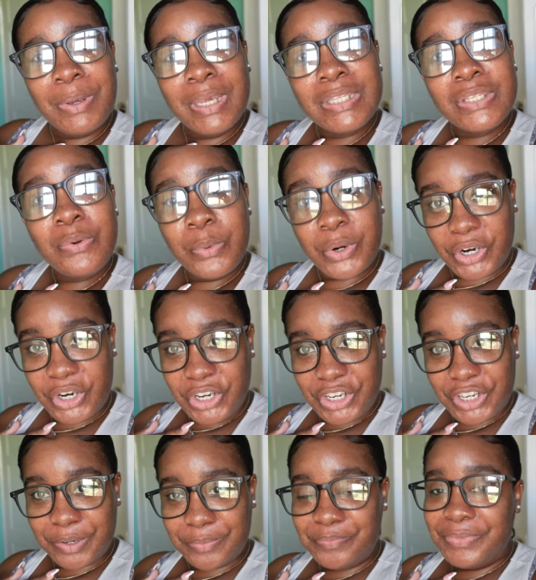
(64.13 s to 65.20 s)
way to
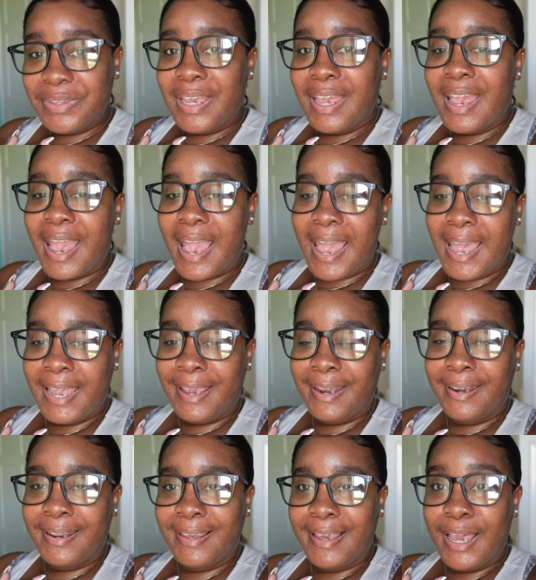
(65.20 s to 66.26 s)
work
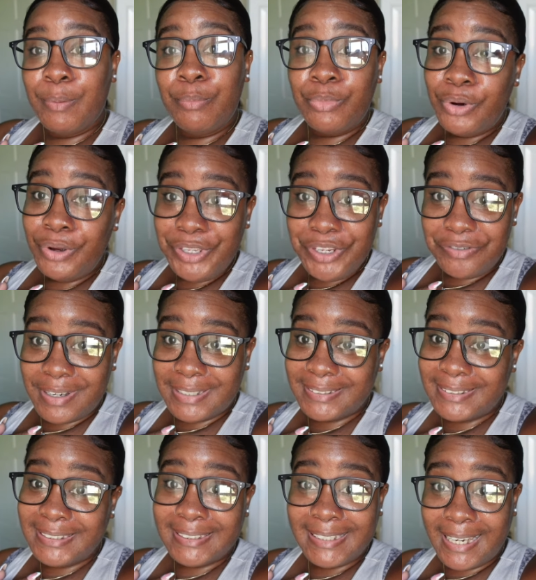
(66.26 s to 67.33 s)
and a motorist
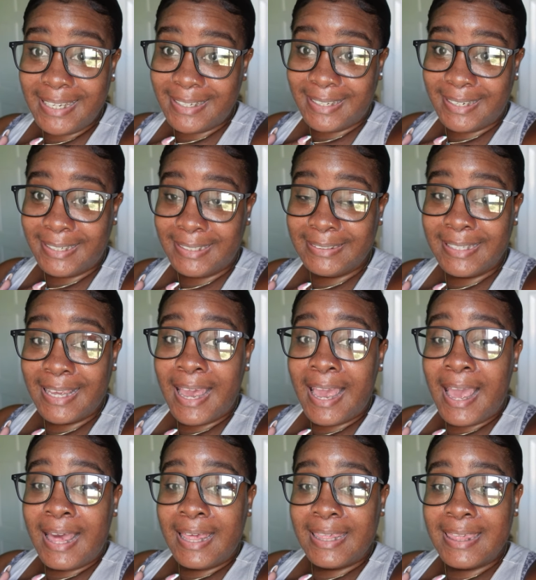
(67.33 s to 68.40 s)
decided
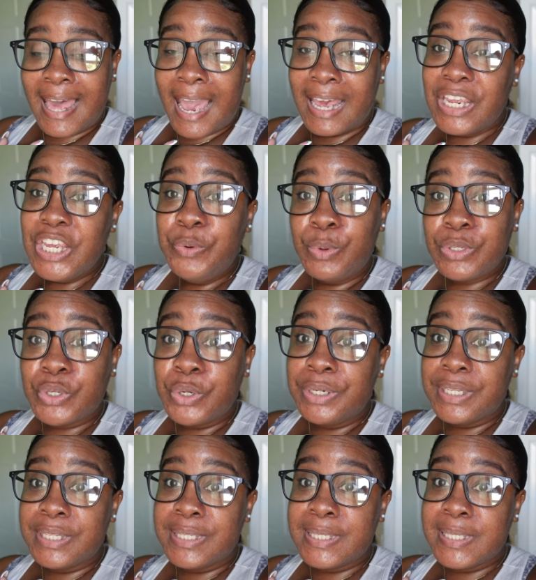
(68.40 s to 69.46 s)
that he was going
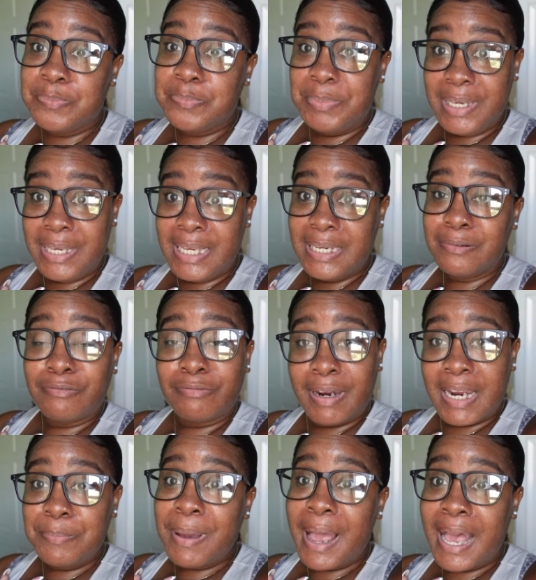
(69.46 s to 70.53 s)
to speed
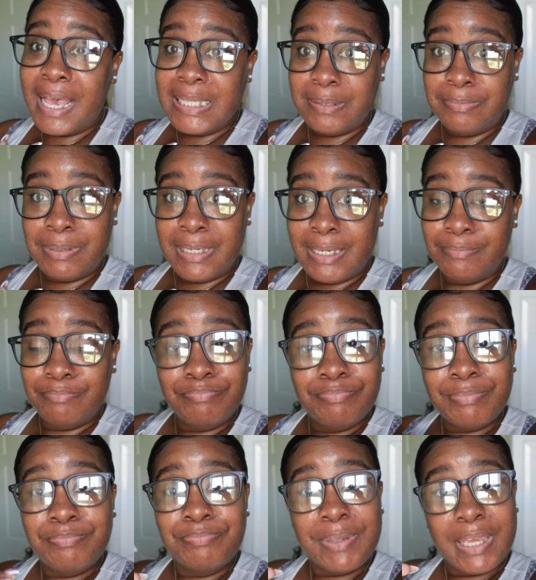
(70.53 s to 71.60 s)
right past me
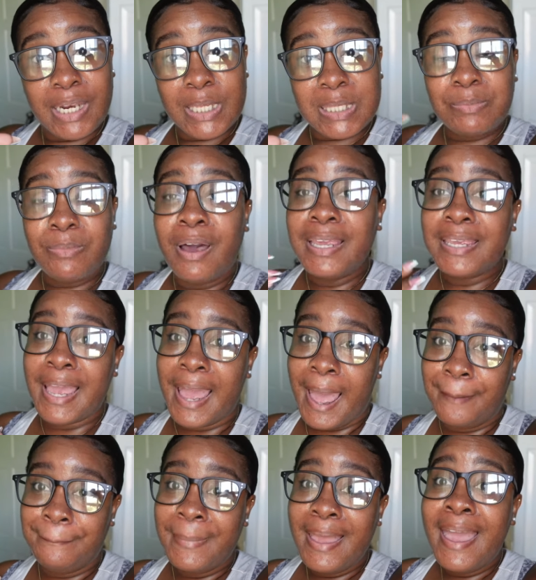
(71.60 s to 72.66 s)
in a small
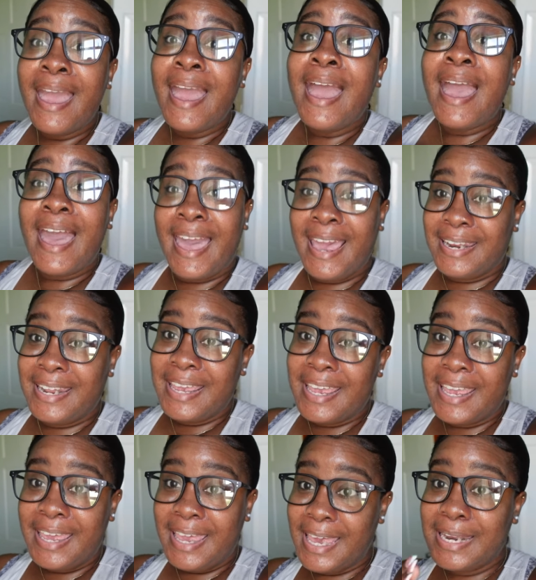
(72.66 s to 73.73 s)
gap and
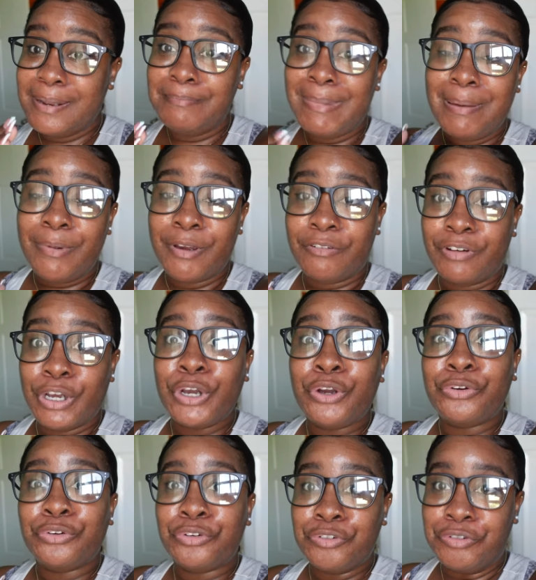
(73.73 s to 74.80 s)
hit my mirror
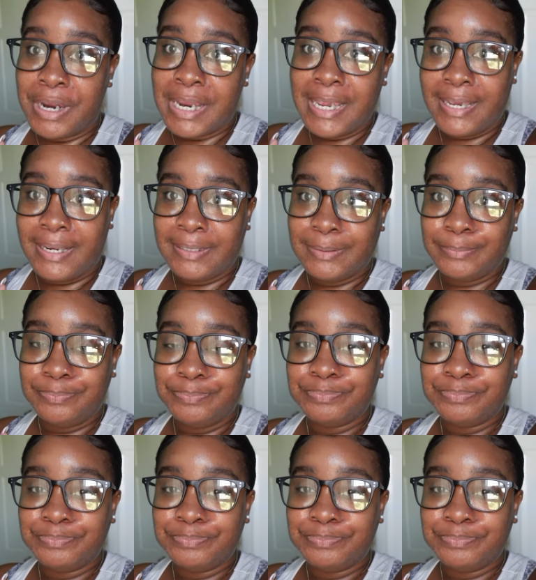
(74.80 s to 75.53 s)
right in.